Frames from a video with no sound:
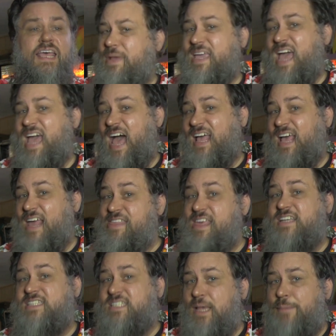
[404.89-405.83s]
But yeah, I
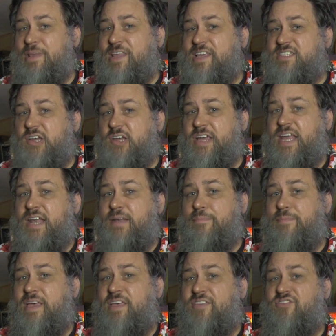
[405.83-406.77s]
think some of these are hit
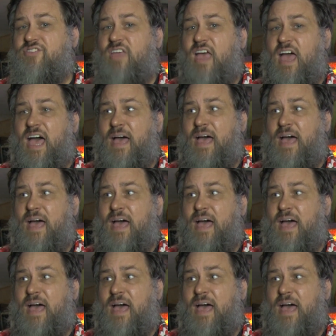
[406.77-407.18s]
and miss.